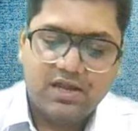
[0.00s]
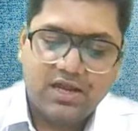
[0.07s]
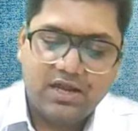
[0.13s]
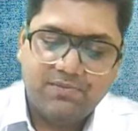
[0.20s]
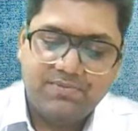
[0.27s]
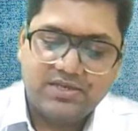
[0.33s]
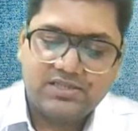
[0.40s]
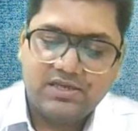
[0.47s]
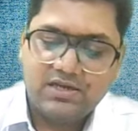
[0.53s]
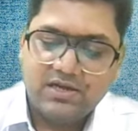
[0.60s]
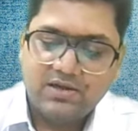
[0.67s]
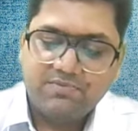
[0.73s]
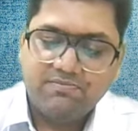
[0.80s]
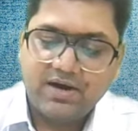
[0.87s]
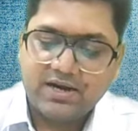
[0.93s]
ABC
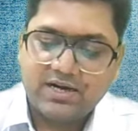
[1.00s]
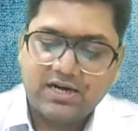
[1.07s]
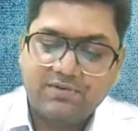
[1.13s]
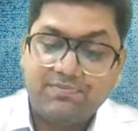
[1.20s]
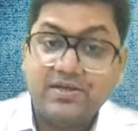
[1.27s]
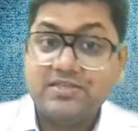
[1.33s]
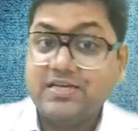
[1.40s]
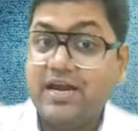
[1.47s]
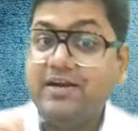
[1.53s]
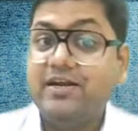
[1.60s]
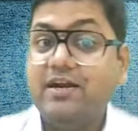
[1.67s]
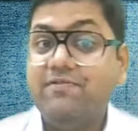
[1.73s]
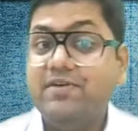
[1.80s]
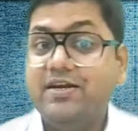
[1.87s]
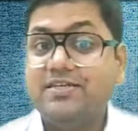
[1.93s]
Marketplace. And
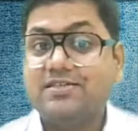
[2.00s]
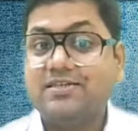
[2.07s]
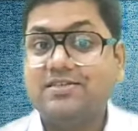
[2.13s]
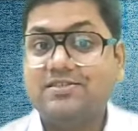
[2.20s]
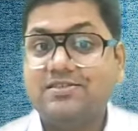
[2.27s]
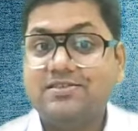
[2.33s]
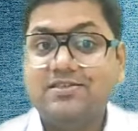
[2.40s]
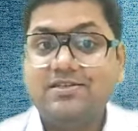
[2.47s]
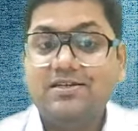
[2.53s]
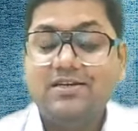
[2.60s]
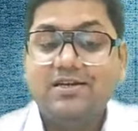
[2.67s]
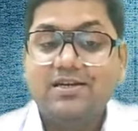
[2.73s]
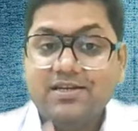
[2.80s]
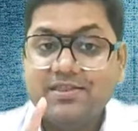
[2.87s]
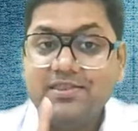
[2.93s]
did we discuss
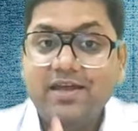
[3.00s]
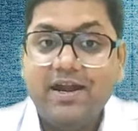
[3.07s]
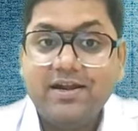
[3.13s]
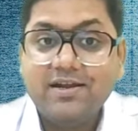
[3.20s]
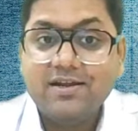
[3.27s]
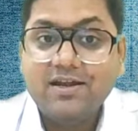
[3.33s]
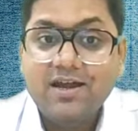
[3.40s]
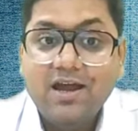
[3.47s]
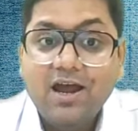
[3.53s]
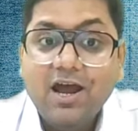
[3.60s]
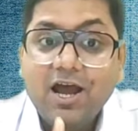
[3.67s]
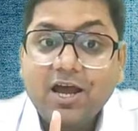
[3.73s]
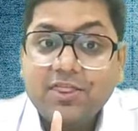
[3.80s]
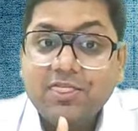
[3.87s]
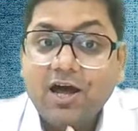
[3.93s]
that
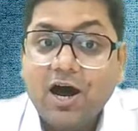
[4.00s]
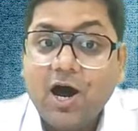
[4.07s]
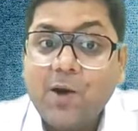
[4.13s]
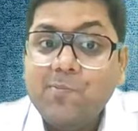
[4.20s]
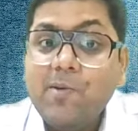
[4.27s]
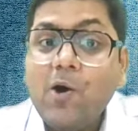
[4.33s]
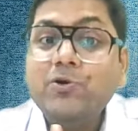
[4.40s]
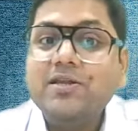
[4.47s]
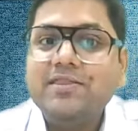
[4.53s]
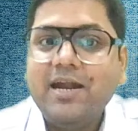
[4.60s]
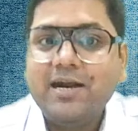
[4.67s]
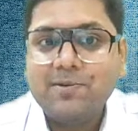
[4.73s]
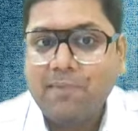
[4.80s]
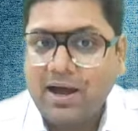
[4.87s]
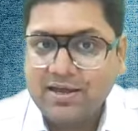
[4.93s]
the amount
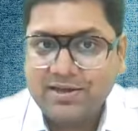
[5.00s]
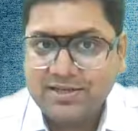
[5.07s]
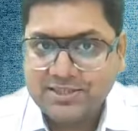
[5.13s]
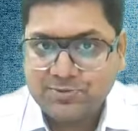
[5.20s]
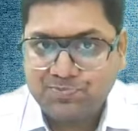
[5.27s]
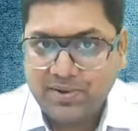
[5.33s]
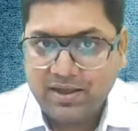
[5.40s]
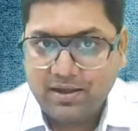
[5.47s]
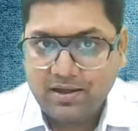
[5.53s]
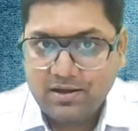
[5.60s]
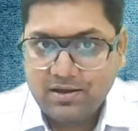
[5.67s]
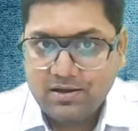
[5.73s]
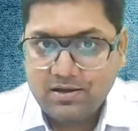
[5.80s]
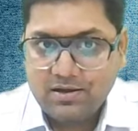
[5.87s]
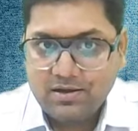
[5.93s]
that buyer is paying,
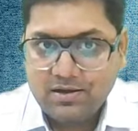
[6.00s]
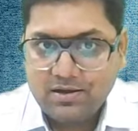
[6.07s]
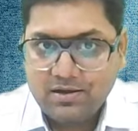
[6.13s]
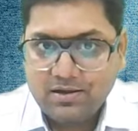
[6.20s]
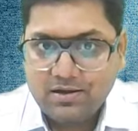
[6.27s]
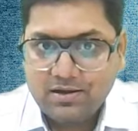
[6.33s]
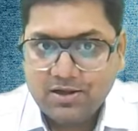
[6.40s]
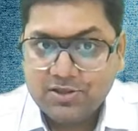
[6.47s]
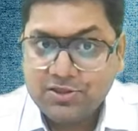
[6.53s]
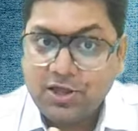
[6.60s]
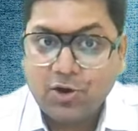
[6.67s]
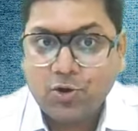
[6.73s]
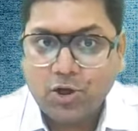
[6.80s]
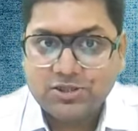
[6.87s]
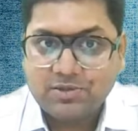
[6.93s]
the
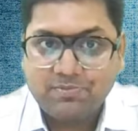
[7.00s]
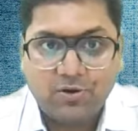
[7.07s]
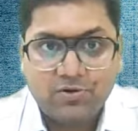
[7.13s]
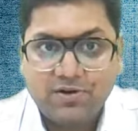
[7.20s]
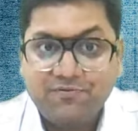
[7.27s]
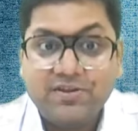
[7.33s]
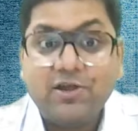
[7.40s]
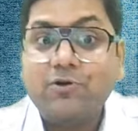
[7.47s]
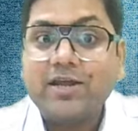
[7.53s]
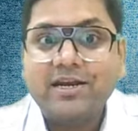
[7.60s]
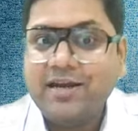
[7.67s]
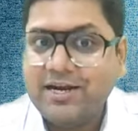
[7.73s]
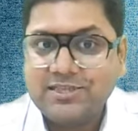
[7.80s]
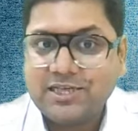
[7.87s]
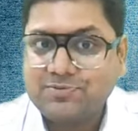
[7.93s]
gross amount without
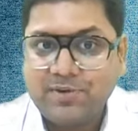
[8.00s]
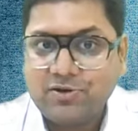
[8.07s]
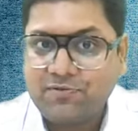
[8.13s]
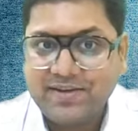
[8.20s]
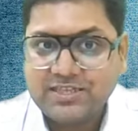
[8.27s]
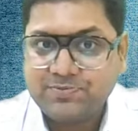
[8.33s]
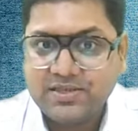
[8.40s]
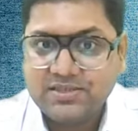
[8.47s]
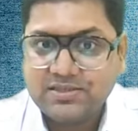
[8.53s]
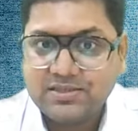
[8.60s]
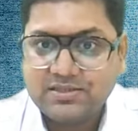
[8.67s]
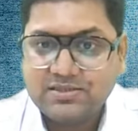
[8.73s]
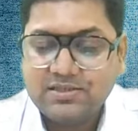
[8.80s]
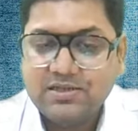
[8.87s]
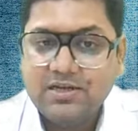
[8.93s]
any adjustment of
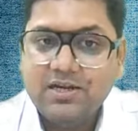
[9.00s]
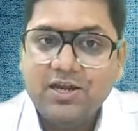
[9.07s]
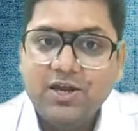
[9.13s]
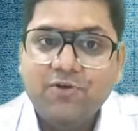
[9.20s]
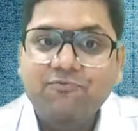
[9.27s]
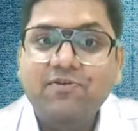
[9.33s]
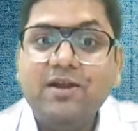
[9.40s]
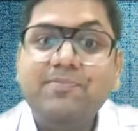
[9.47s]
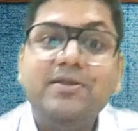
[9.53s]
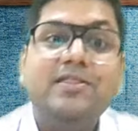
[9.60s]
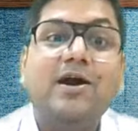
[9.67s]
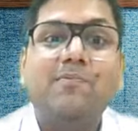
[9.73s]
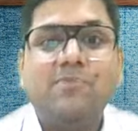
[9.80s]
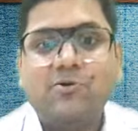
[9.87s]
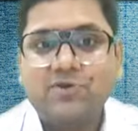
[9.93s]
expenses, will be
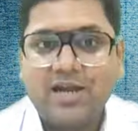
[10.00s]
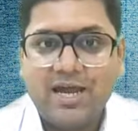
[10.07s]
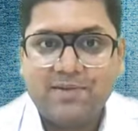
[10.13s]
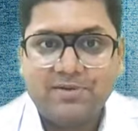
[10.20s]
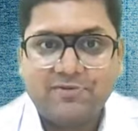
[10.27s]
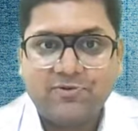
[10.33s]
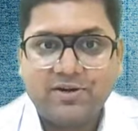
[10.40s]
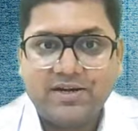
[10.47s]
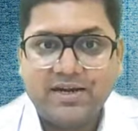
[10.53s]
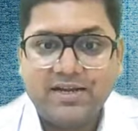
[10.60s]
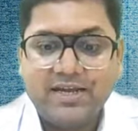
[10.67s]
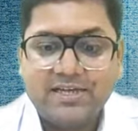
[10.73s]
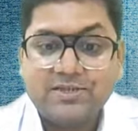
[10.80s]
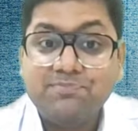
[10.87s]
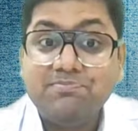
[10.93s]
the amount liable for
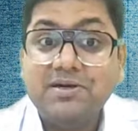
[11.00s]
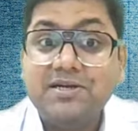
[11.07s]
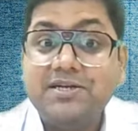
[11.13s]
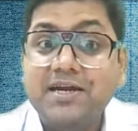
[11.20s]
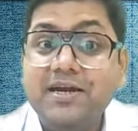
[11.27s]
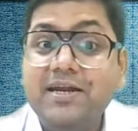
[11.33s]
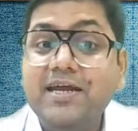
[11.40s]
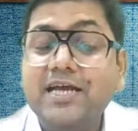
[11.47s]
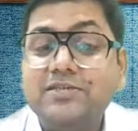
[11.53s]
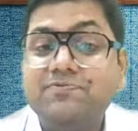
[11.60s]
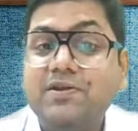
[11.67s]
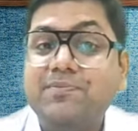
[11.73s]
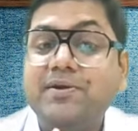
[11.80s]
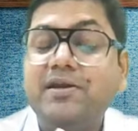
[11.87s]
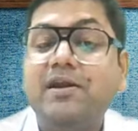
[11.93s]
TDS, but TDS
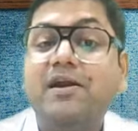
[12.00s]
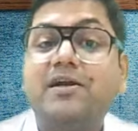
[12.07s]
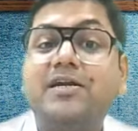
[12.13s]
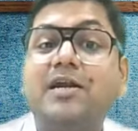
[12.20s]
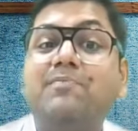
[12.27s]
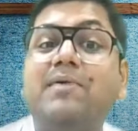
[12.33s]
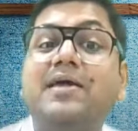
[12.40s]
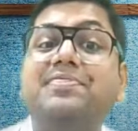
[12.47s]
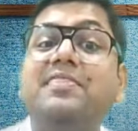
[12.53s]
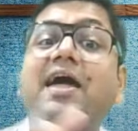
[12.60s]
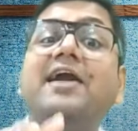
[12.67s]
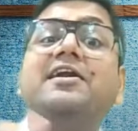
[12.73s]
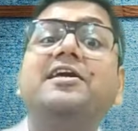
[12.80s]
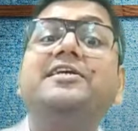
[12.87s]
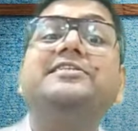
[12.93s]
will be deducted by
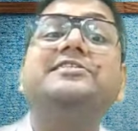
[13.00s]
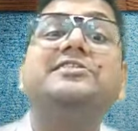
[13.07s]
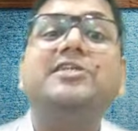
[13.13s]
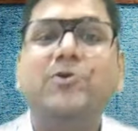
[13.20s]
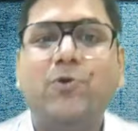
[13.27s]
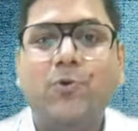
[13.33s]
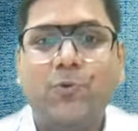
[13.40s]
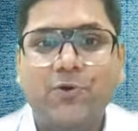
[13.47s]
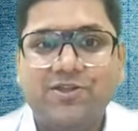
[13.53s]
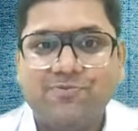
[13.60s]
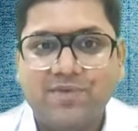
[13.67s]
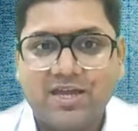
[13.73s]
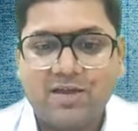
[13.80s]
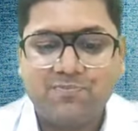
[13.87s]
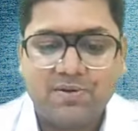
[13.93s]
that ECO who is
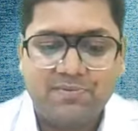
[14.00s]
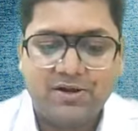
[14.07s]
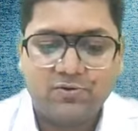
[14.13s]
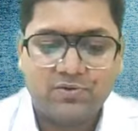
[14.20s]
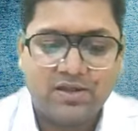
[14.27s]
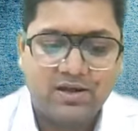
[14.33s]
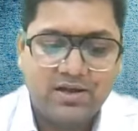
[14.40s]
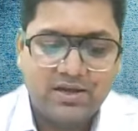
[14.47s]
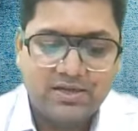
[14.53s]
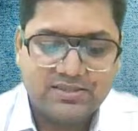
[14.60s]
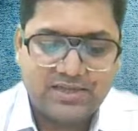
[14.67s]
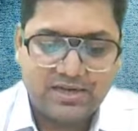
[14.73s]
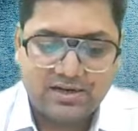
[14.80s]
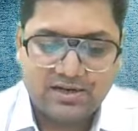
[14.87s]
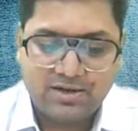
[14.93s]
making payment to the
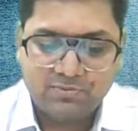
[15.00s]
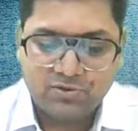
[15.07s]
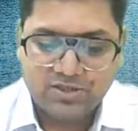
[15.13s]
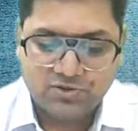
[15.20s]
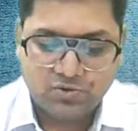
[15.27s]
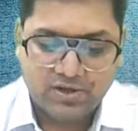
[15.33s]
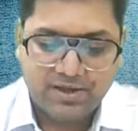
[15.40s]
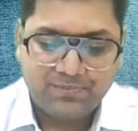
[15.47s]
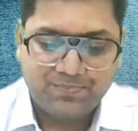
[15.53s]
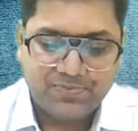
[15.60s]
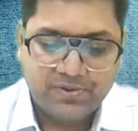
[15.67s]
seller. Come to the story.